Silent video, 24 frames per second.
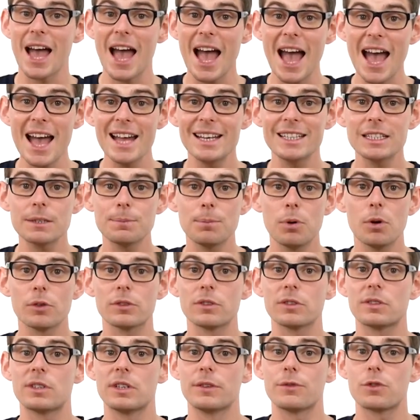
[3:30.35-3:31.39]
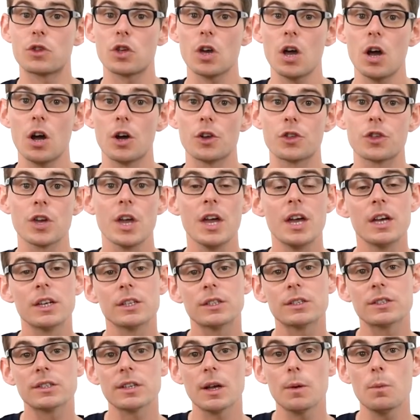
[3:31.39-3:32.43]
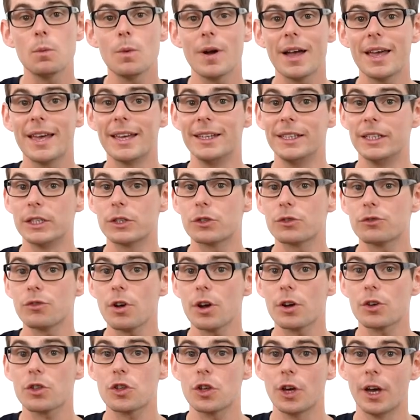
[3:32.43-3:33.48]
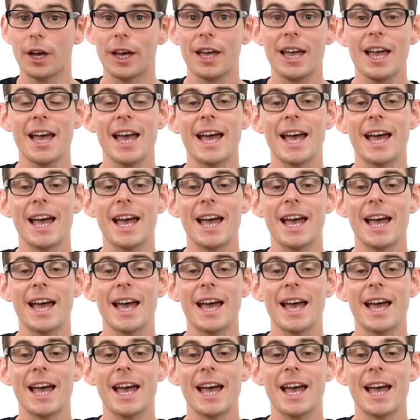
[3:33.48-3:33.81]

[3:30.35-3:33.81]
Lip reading: and positive charge somewhere in its structure